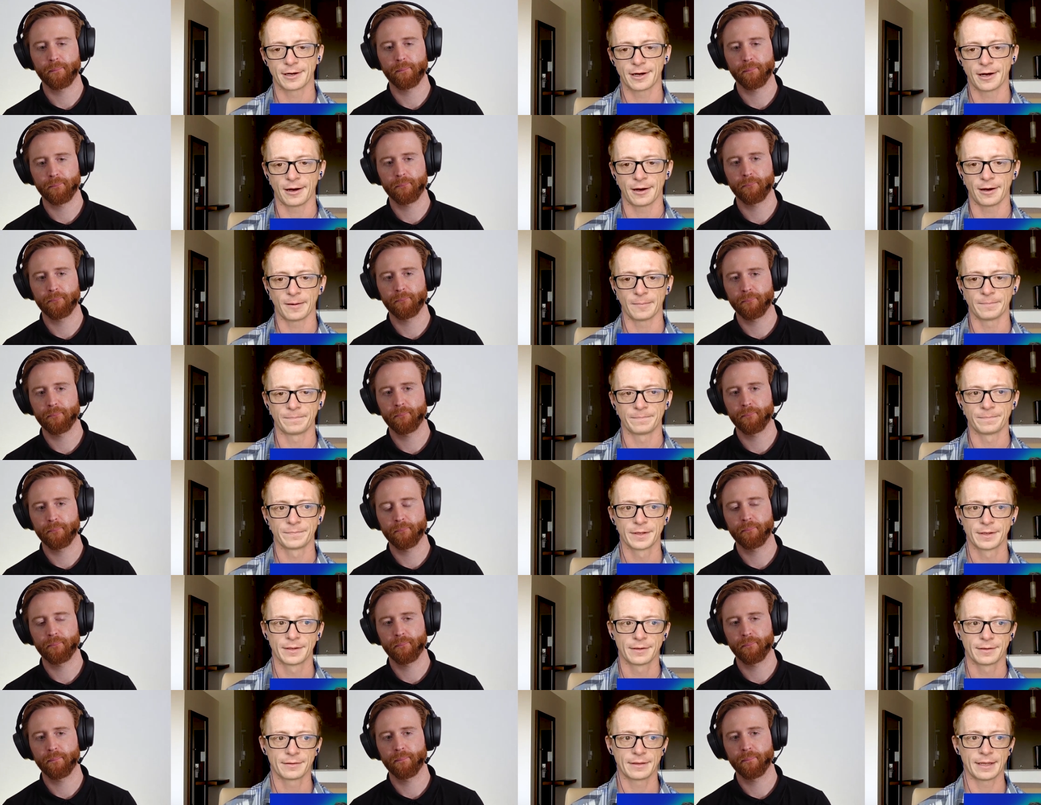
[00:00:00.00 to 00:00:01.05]
Speaker 1: Um,
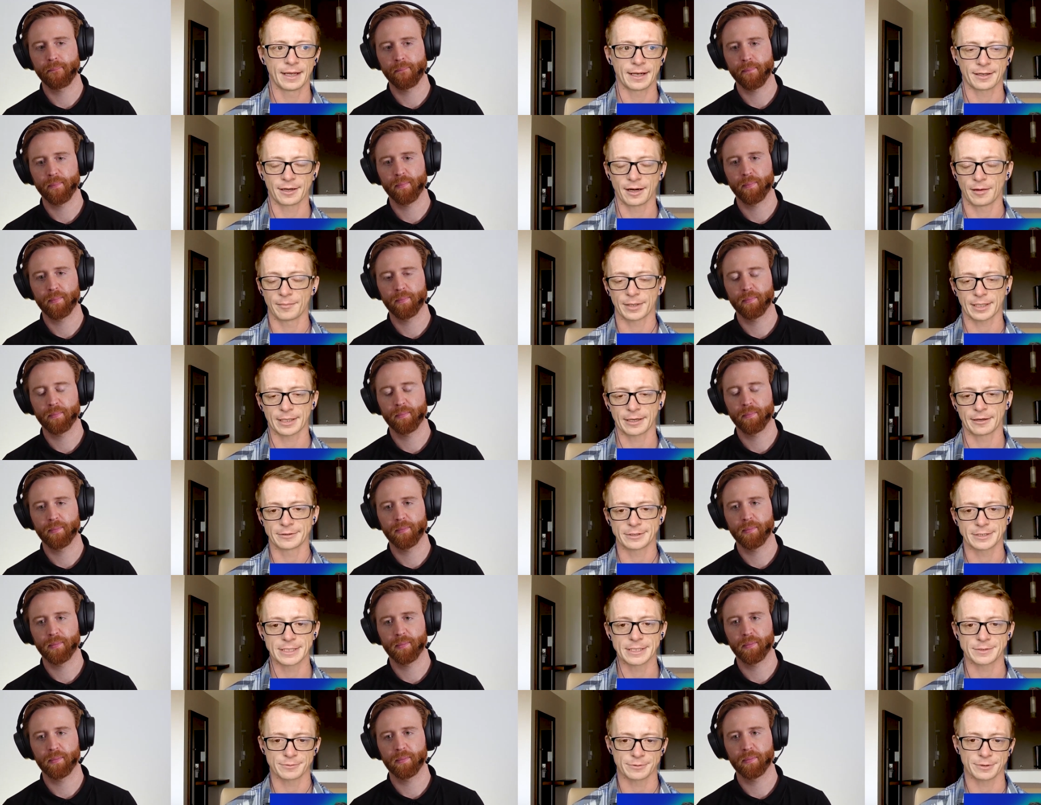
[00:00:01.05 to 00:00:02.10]
the economic
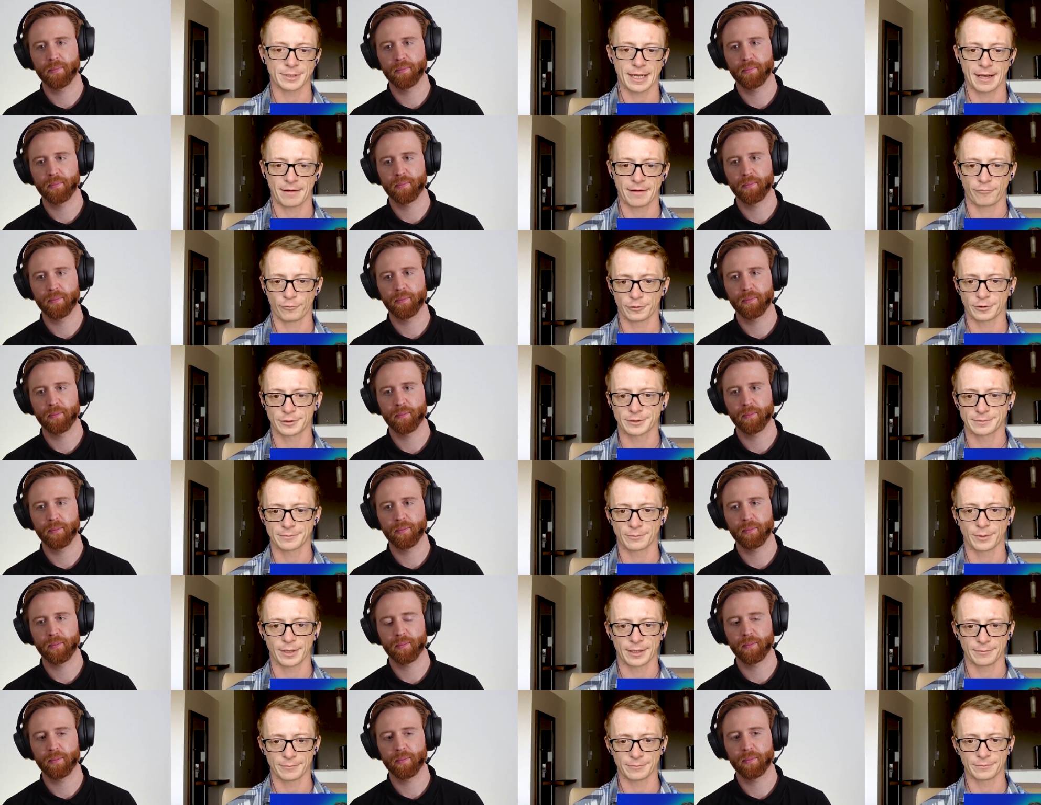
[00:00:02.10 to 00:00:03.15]
guarantees really have worked the
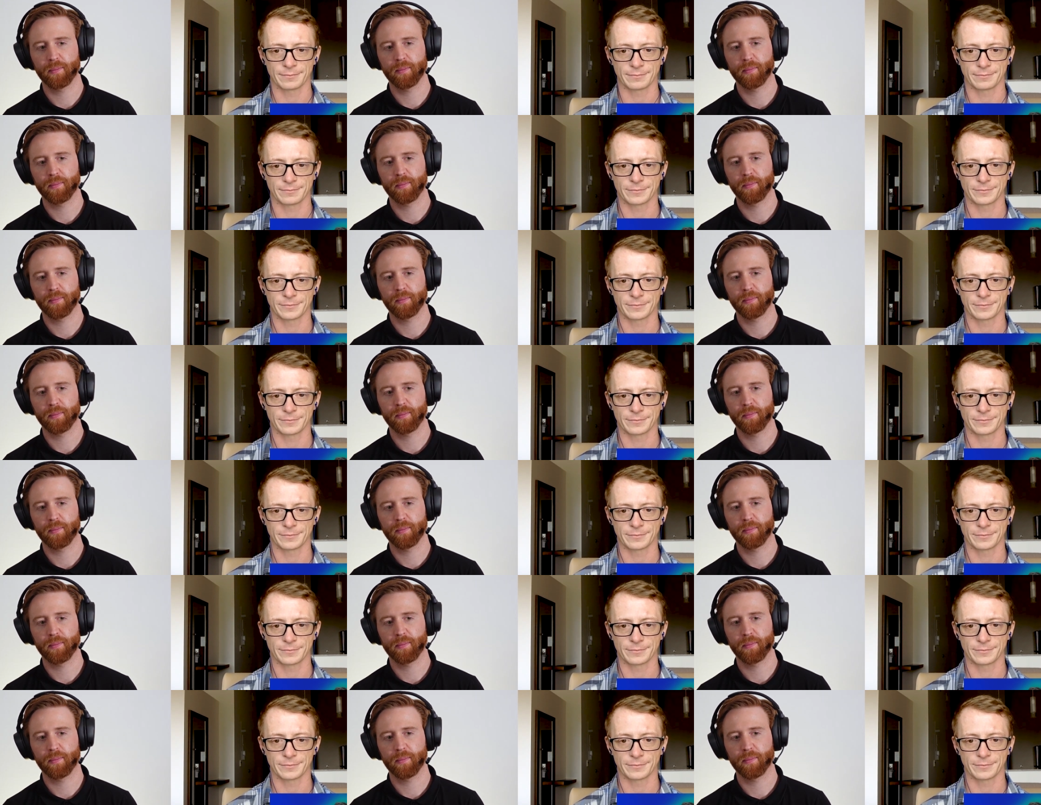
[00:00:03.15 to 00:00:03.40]
way